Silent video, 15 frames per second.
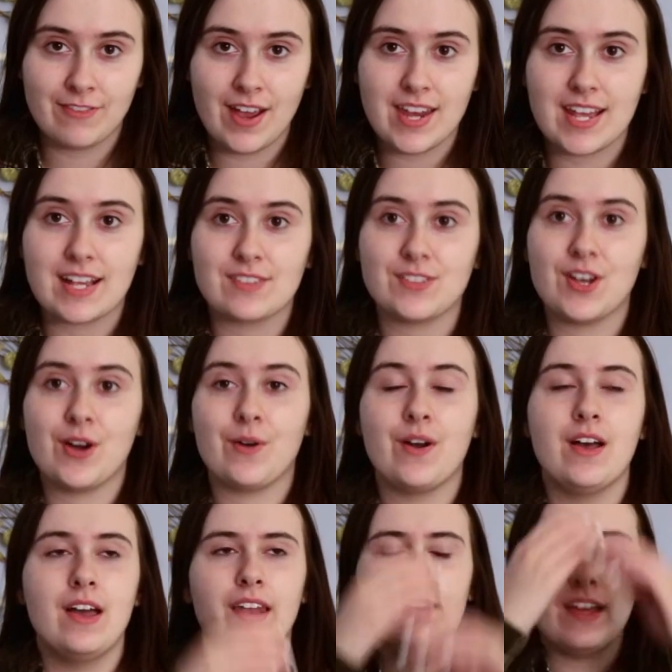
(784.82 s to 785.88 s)
Friday. So
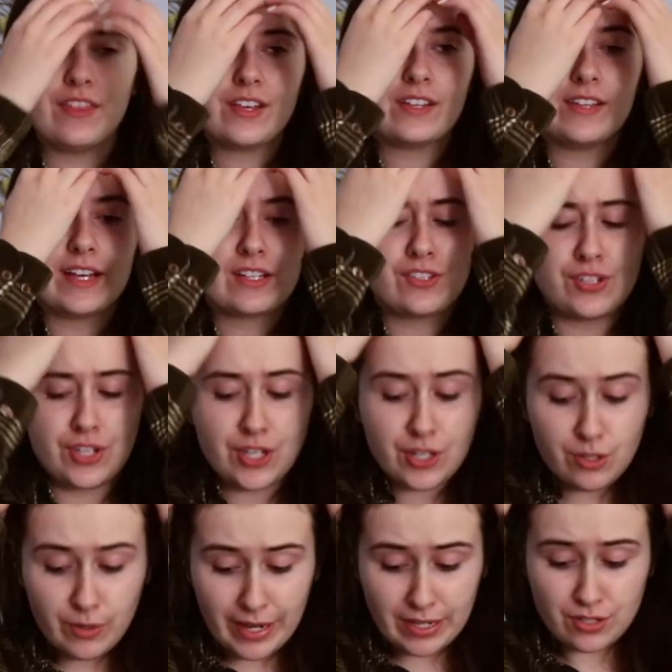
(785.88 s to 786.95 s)
nothing like
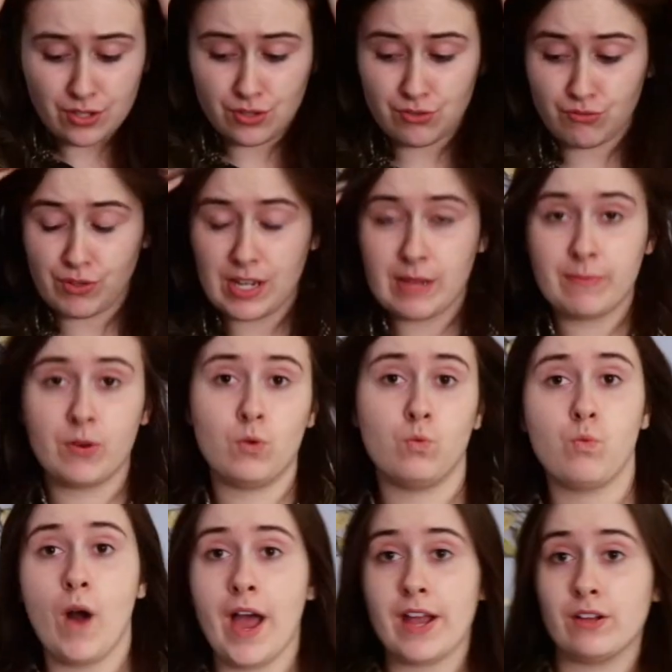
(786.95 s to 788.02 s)
too extreme or
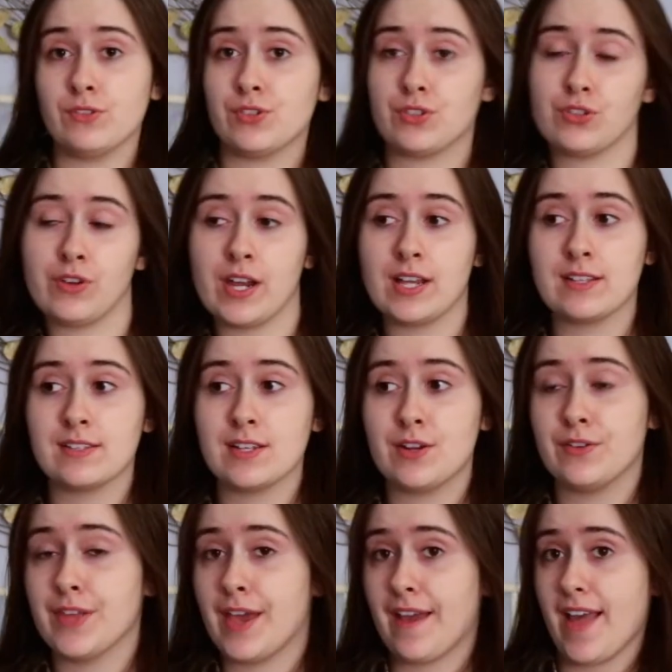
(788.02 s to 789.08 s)
wild or crazy
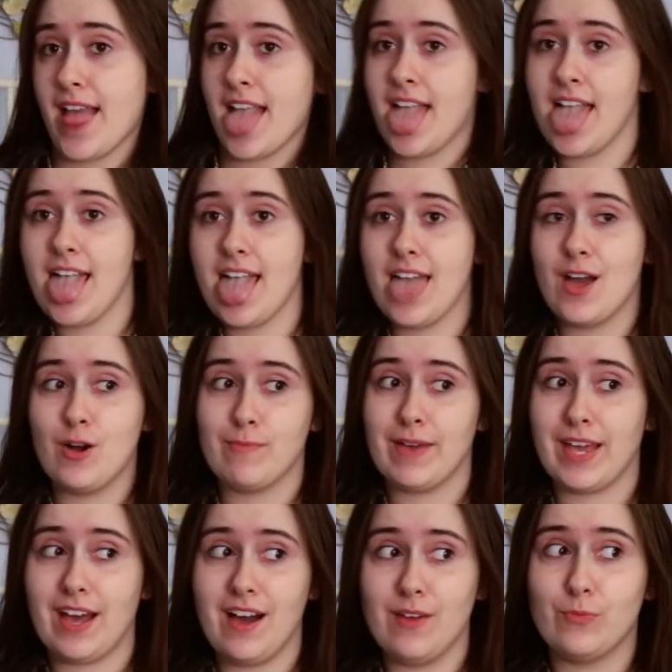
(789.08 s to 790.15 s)
or like, oh my
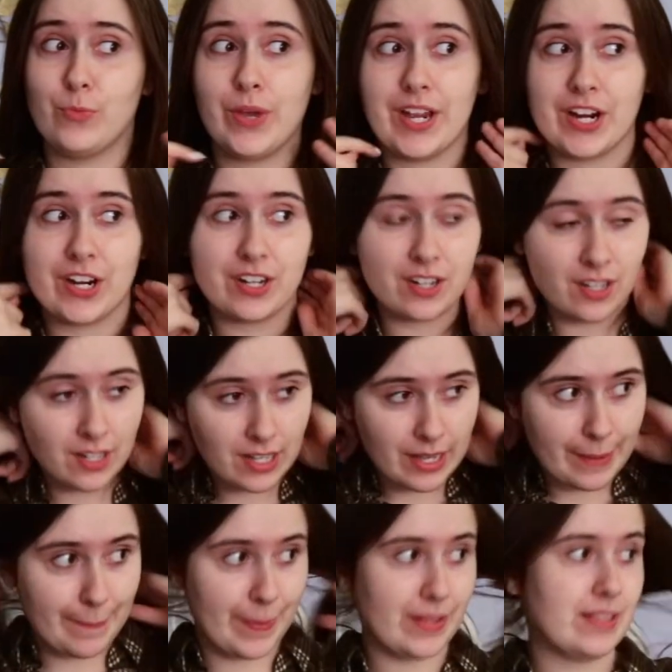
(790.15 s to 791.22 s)
God, weird.
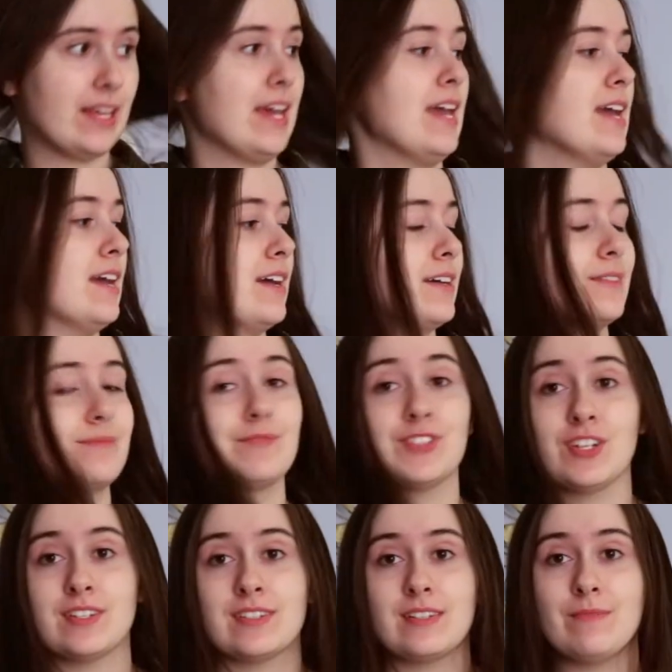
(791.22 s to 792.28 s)
But like
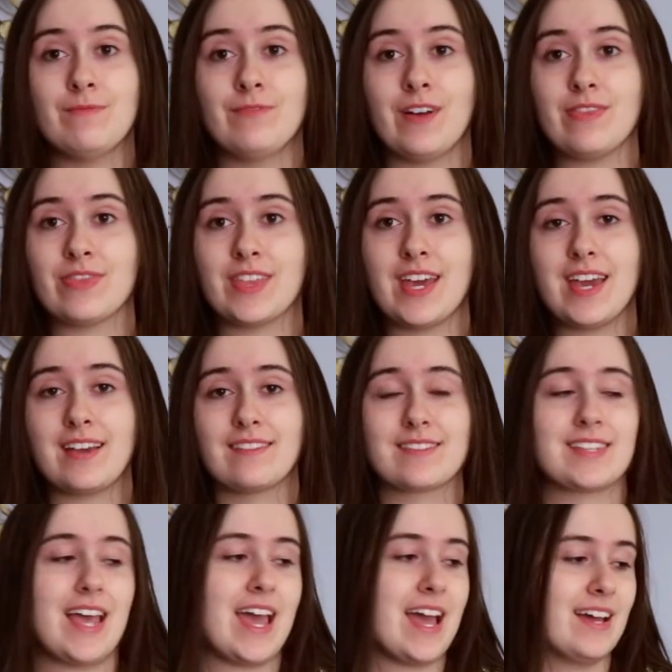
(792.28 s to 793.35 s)
just some fun things
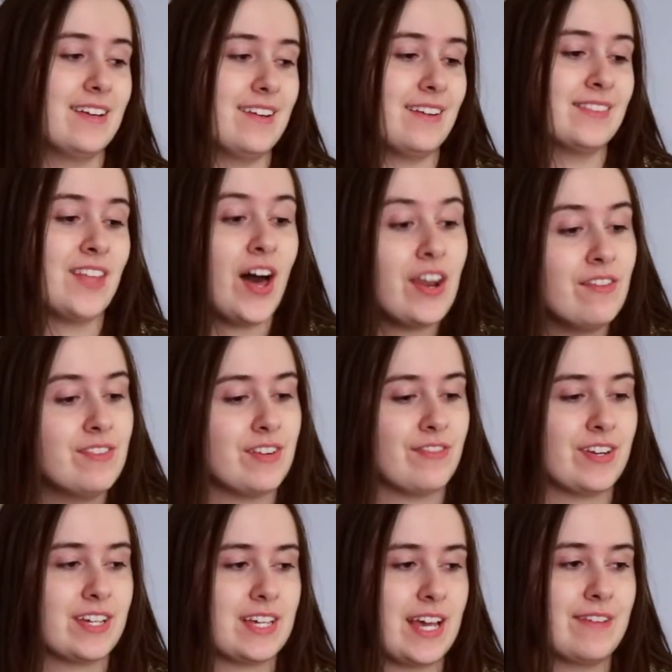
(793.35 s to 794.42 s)
and a lot of
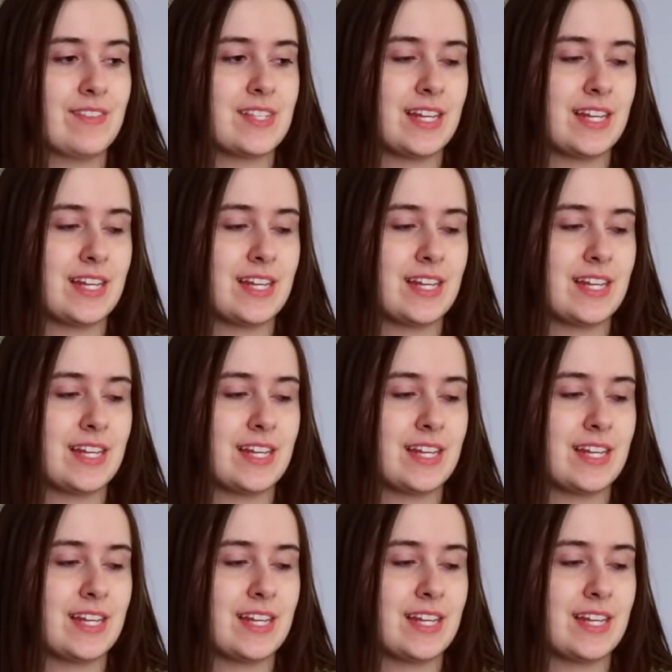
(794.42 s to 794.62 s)
different gifts.